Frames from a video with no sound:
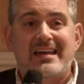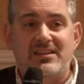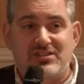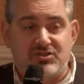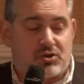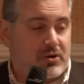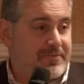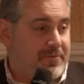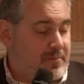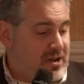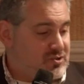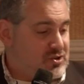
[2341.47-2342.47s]
additional
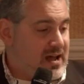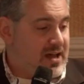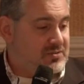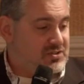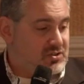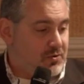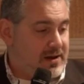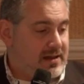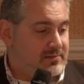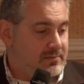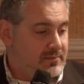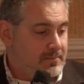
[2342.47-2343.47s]
information on the
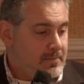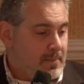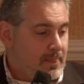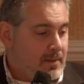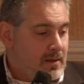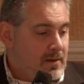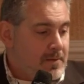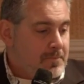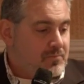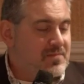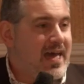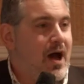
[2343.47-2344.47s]
screen.
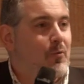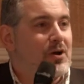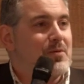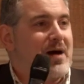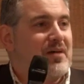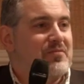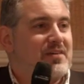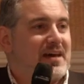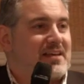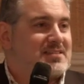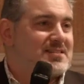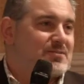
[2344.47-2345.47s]
Now, what about
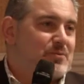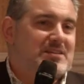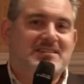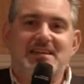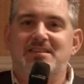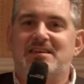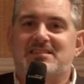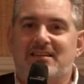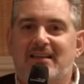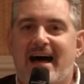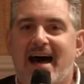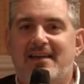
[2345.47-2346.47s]
this? We see this a
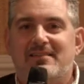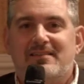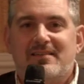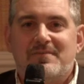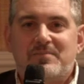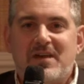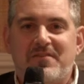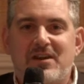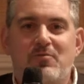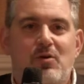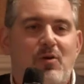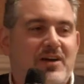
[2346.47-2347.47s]
lot if
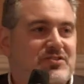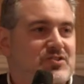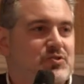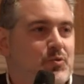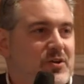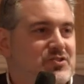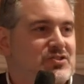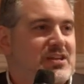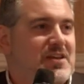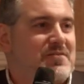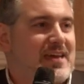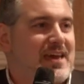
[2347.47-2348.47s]
anyone watches Twitch
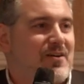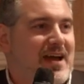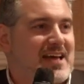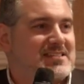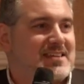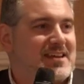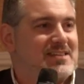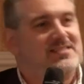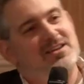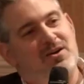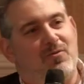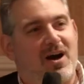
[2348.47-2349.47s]
TV or has kids
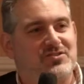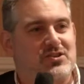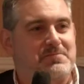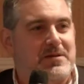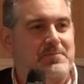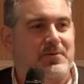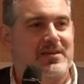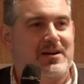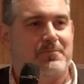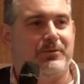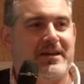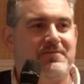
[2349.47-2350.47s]
that are watching people that
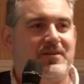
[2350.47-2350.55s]
are playing